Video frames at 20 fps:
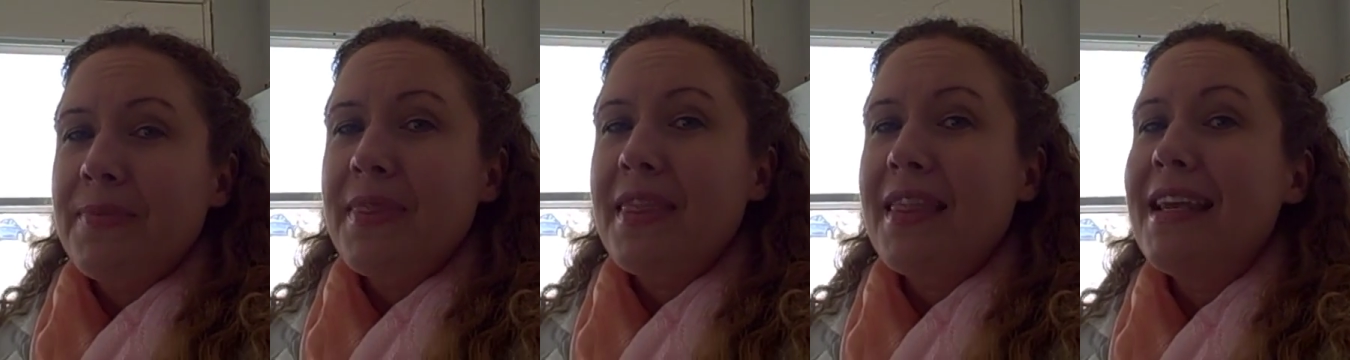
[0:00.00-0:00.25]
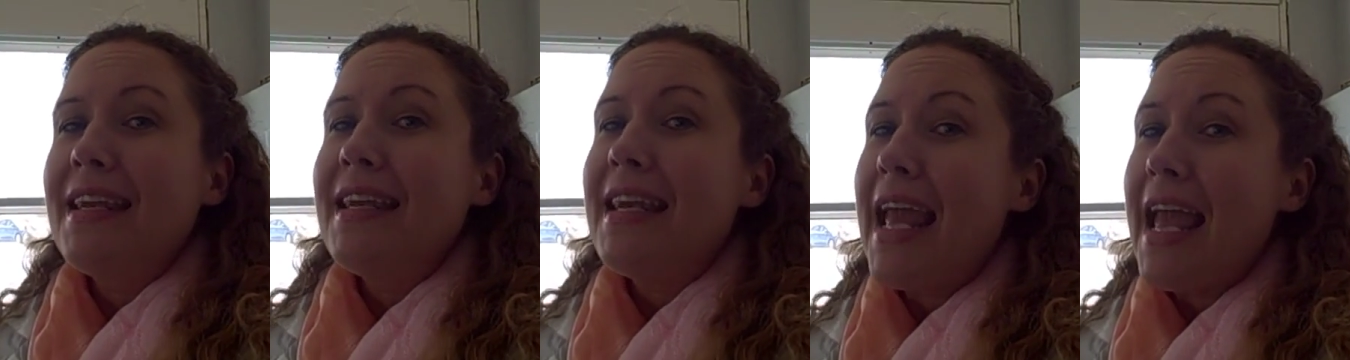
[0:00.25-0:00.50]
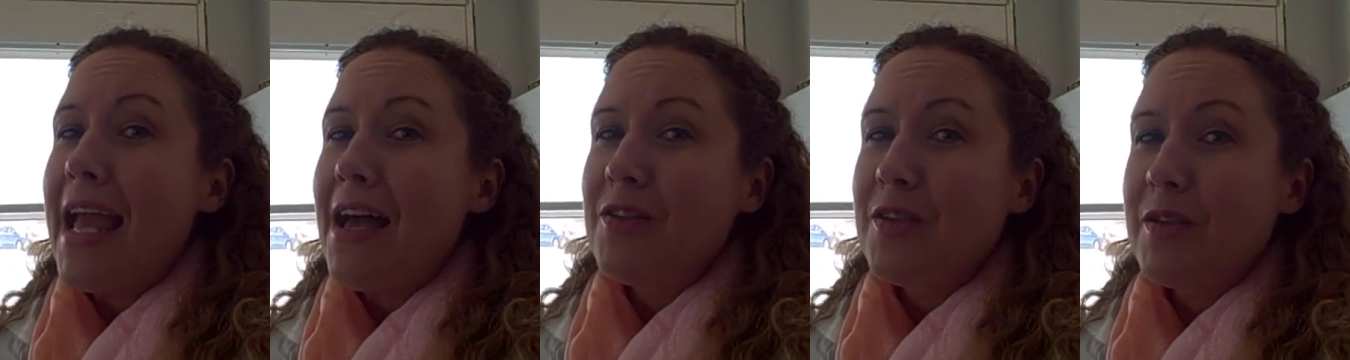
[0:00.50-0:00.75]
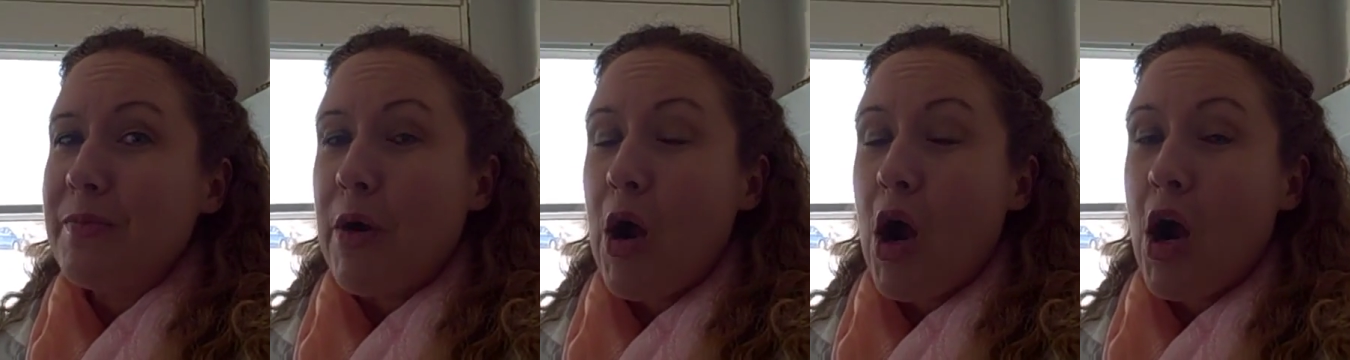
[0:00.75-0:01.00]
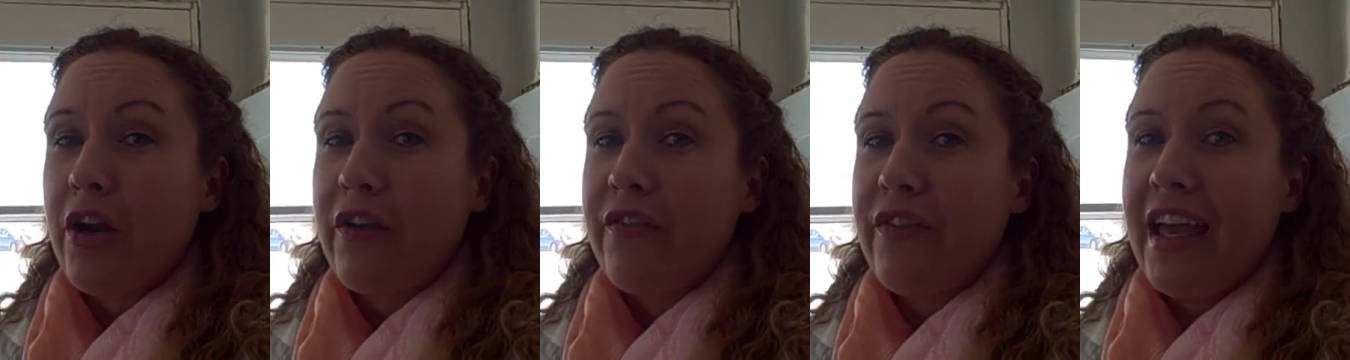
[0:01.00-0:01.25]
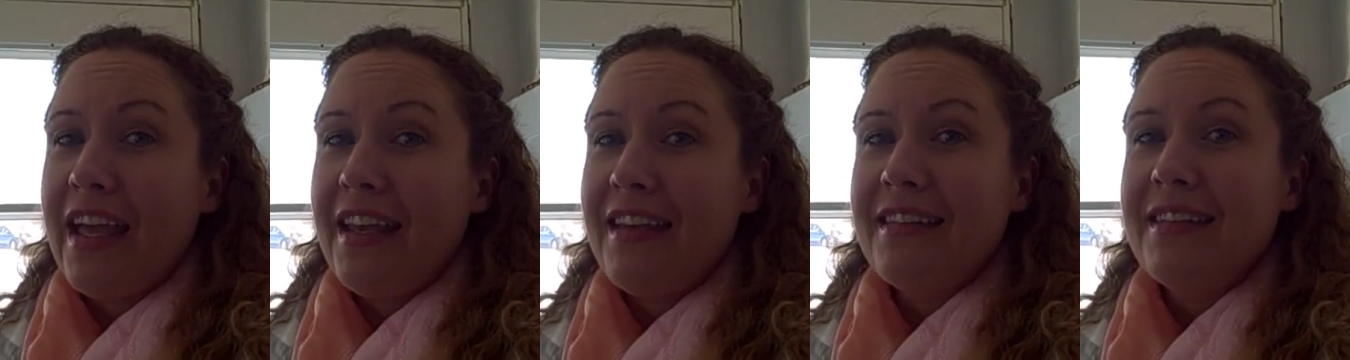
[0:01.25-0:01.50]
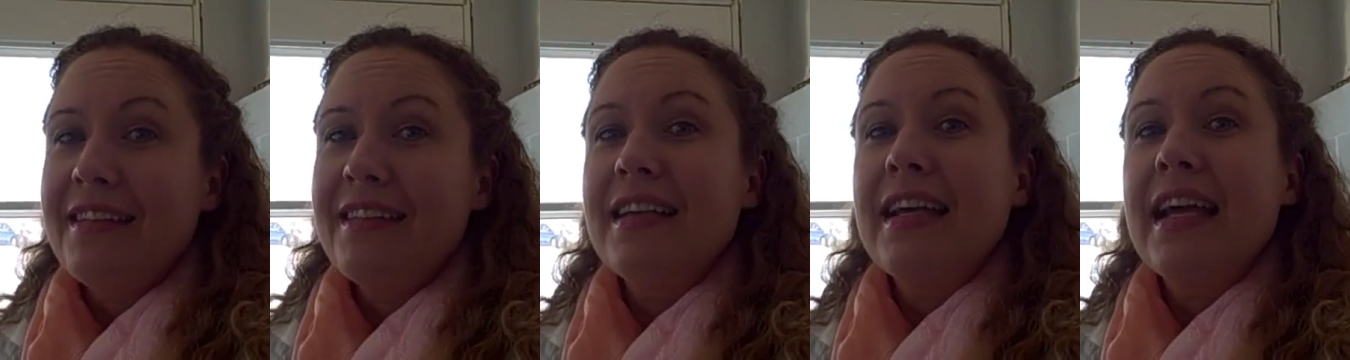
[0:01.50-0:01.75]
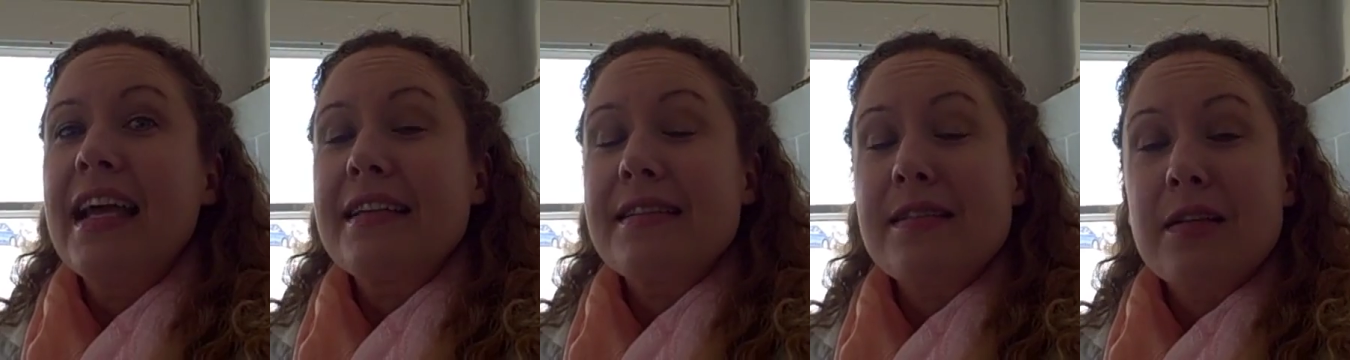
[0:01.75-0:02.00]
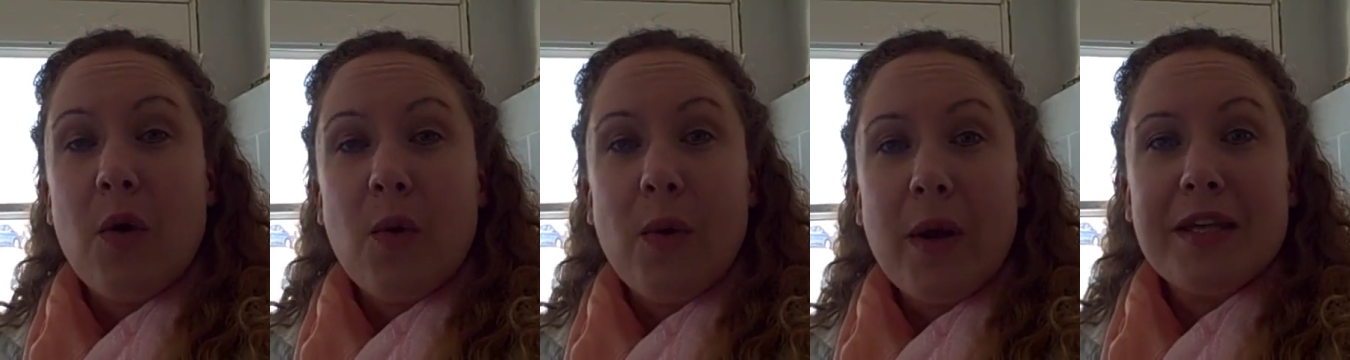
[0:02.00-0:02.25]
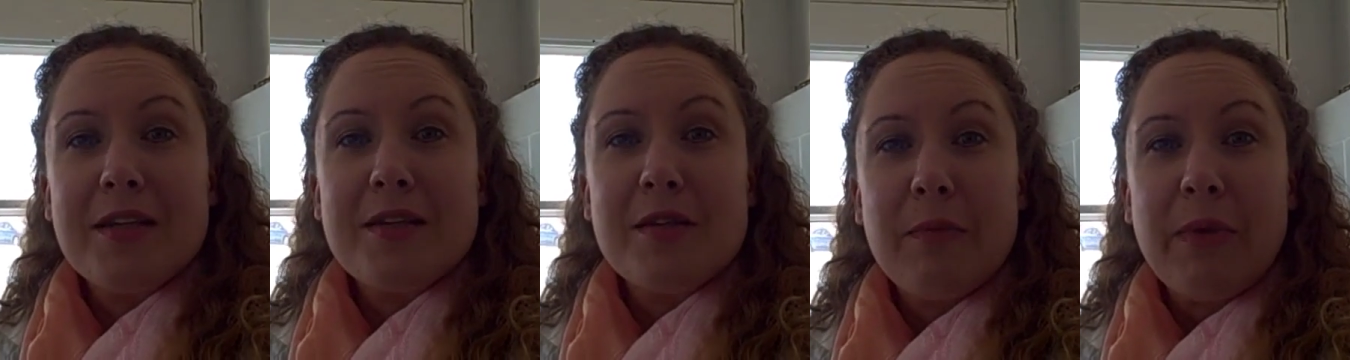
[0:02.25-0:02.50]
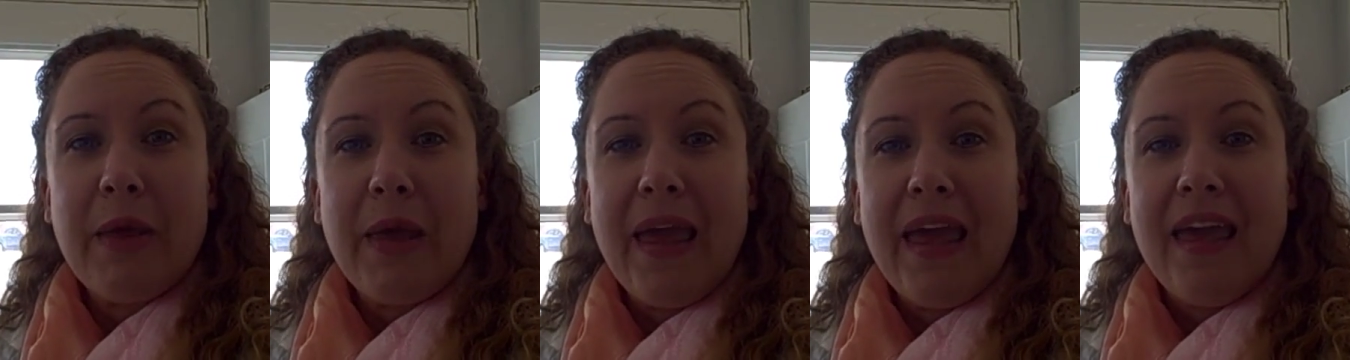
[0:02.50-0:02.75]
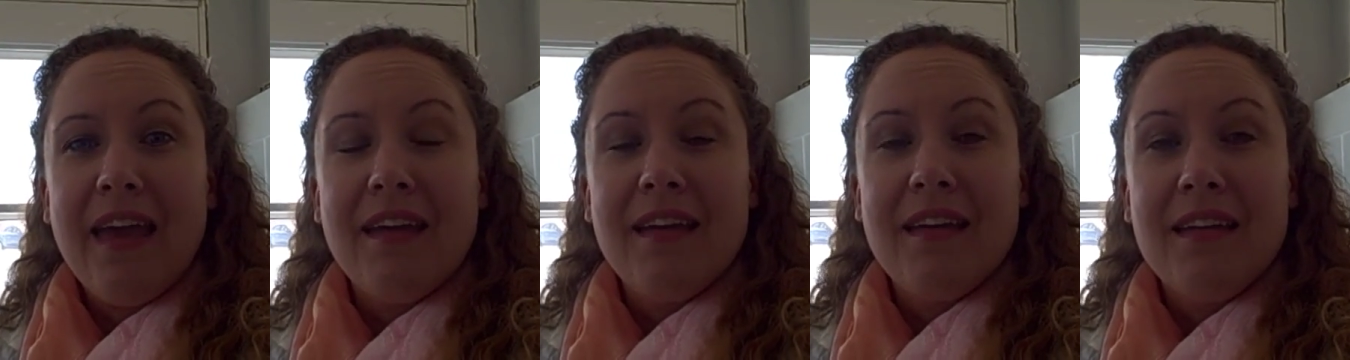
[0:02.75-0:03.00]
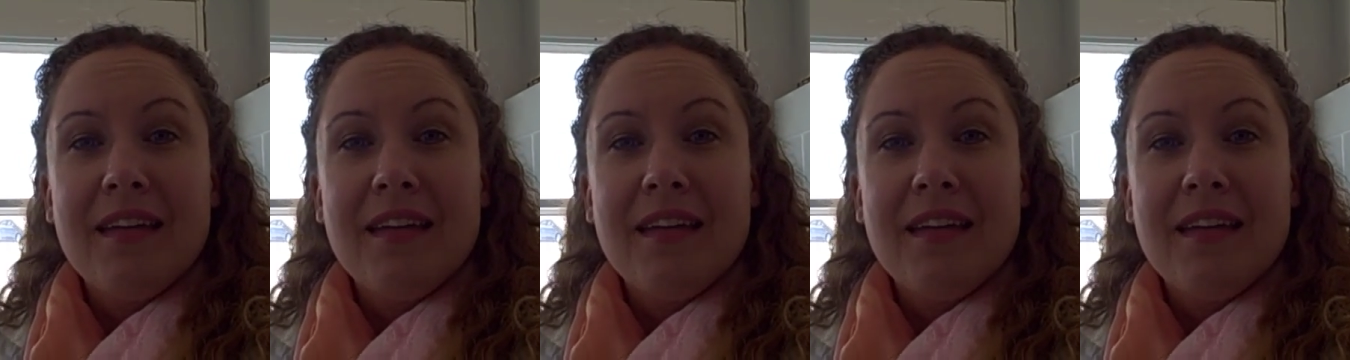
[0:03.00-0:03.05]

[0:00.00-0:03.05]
the nails part of it is going to be